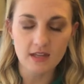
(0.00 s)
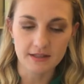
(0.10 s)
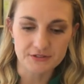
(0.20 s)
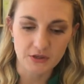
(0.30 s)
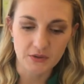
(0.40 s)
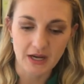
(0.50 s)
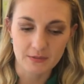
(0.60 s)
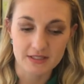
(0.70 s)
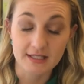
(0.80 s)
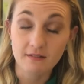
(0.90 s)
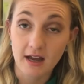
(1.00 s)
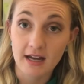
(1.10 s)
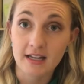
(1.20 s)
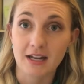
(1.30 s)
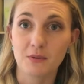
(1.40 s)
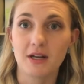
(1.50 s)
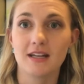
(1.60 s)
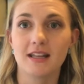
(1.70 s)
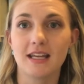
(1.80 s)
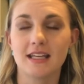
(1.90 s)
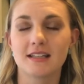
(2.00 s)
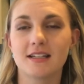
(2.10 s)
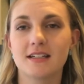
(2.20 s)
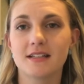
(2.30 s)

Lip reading: And so I was in line, and I waited like in the